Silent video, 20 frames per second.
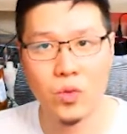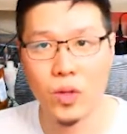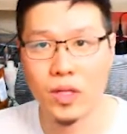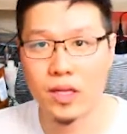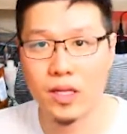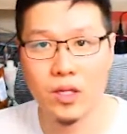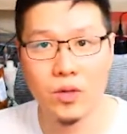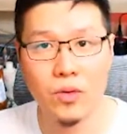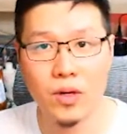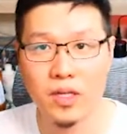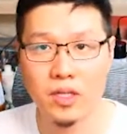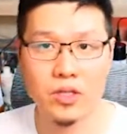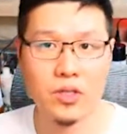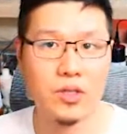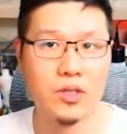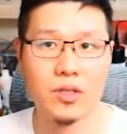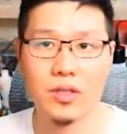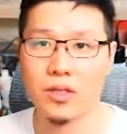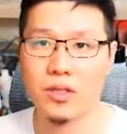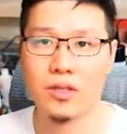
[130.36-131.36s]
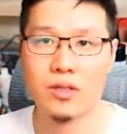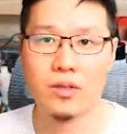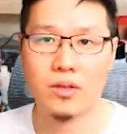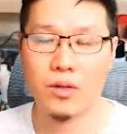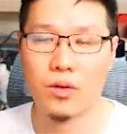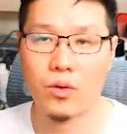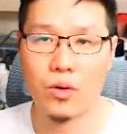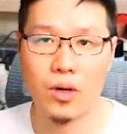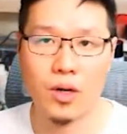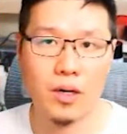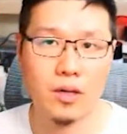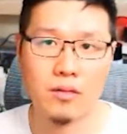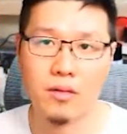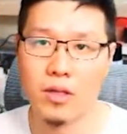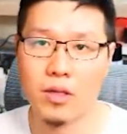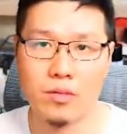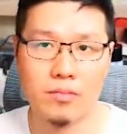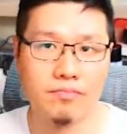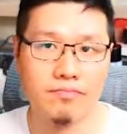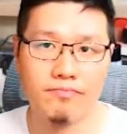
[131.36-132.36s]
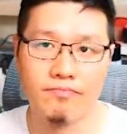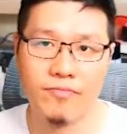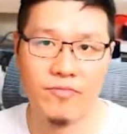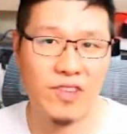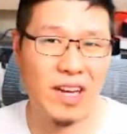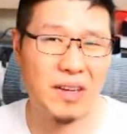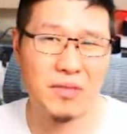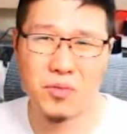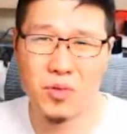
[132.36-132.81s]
20 questions, or, you know, 5